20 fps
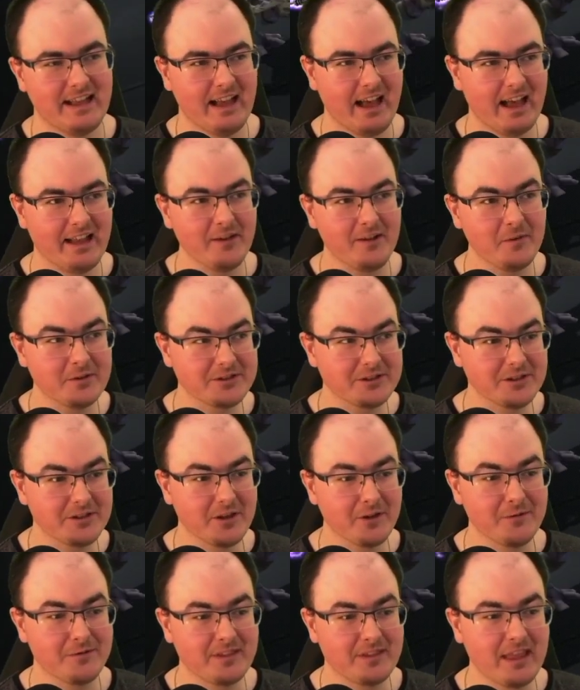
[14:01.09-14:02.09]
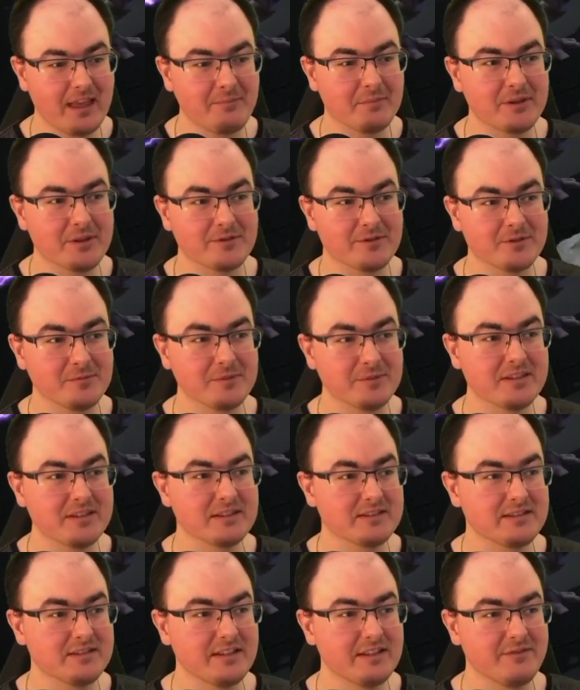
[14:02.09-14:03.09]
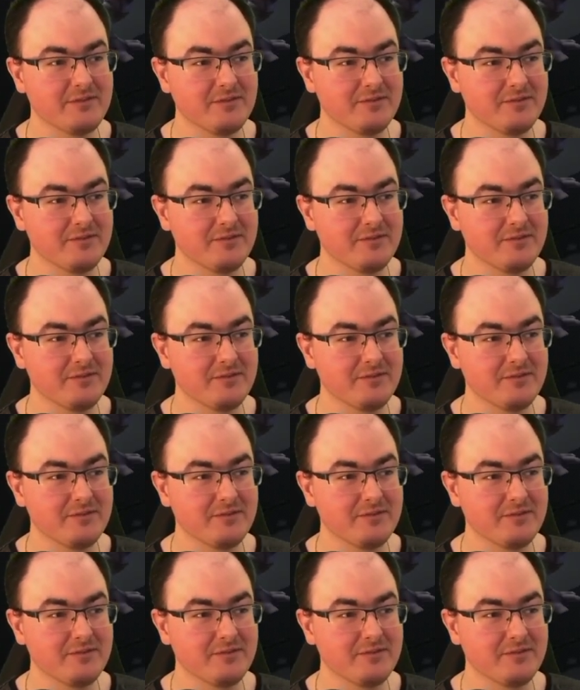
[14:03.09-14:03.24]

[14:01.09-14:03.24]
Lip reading: I know I should go for them, but the trouble is, you